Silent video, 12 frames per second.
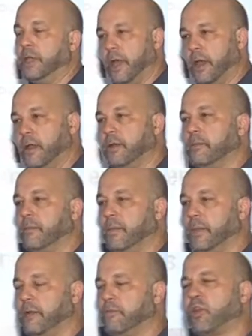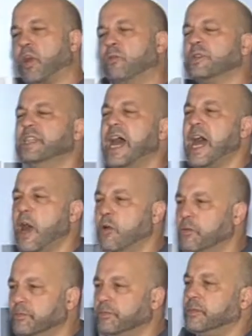Yeah, I thought it was
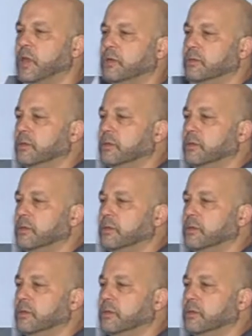Now. No?